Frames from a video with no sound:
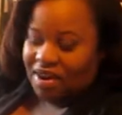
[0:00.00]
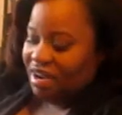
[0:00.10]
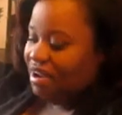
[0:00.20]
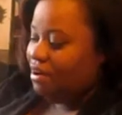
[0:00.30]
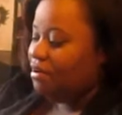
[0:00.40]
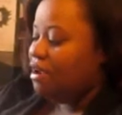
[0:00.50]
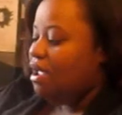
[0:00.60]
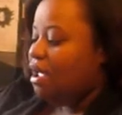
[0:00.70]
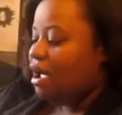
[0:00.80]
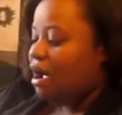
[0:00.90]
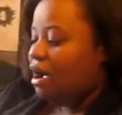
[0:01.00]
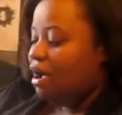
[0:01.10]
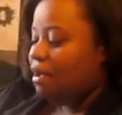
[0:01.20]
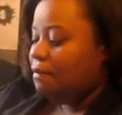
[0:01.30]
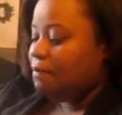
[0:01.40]
here.
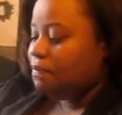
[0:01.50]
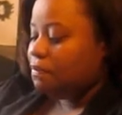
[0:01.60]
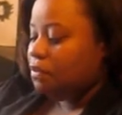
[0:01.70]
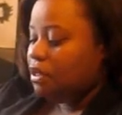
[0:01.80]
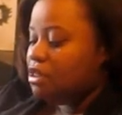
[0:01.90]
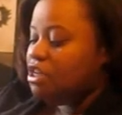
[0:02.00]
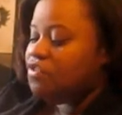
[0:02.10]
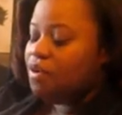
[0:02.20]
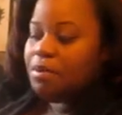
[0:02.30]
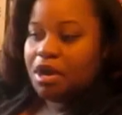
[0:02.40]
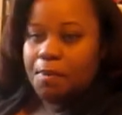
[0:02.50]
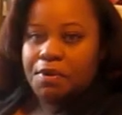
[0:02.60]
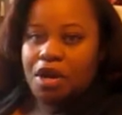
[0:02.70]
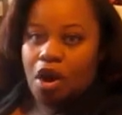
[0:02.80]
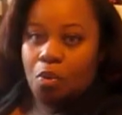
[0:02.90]
Um, this is from a
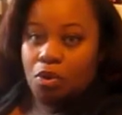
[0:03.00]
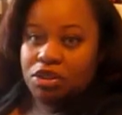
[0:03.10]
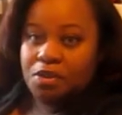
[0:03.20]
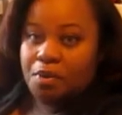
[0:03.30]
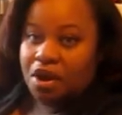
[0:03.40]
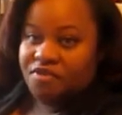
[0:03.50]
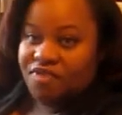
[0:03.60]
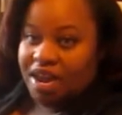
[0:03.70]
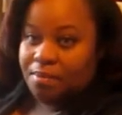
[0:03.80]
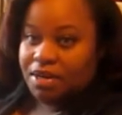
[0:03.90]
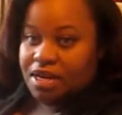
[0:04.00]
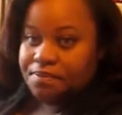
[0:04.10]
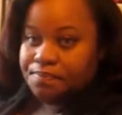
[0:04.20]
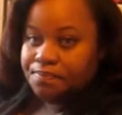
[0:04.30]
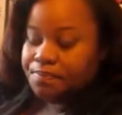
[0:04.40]
company called Once Upon a Family.
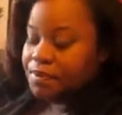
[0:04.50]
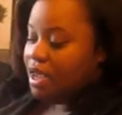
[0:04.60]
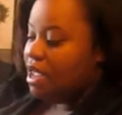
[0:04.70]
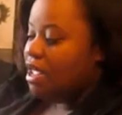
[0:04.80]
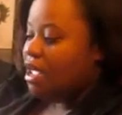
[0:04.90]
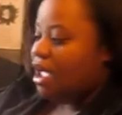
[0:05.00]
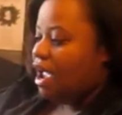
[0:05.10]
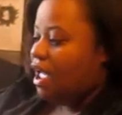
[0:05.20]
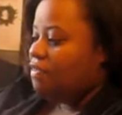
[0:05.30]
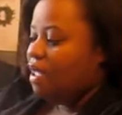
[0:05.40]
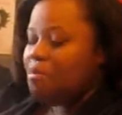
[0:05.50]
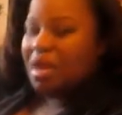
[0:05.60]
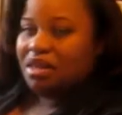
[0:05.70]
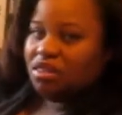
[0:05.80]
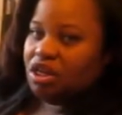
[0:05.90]
And they
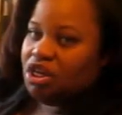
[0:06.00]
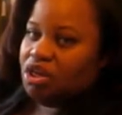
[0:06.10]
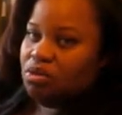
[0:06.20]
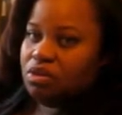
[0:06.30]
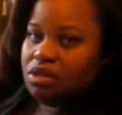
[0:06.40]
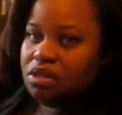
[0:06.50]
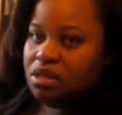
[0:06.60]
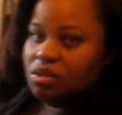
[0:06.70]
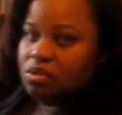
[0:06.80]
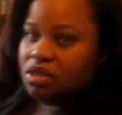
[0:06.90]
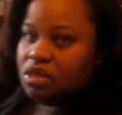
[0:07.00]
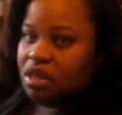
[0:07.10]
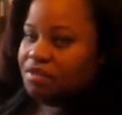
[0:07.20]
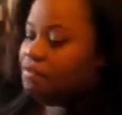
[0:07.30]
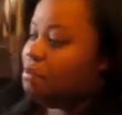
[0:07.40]
make the cutest little
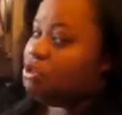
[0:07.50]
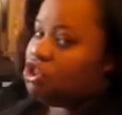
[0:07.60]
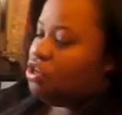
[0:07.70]
stuff. Let me show